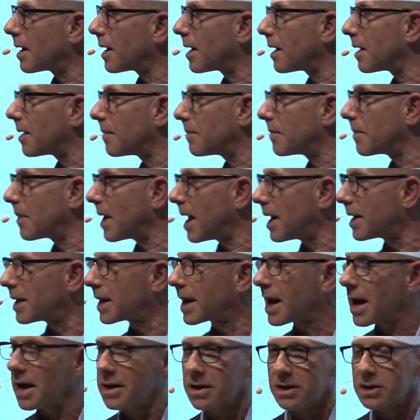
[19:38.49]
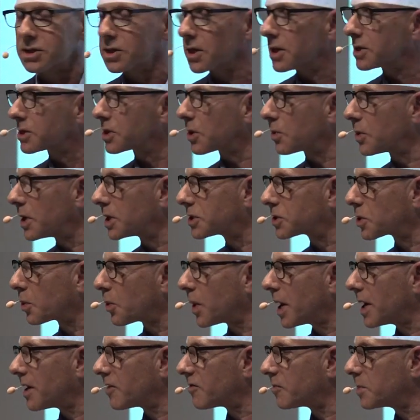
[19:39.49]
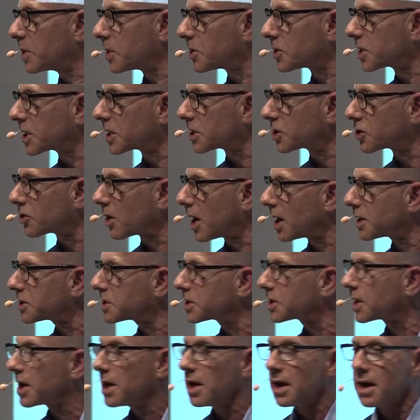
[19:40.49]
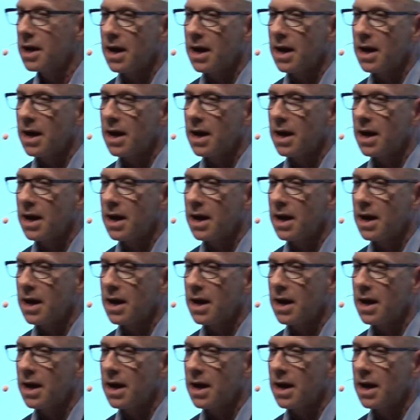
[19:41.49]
Um, and again, it's, it's, a, it's a way of building trust.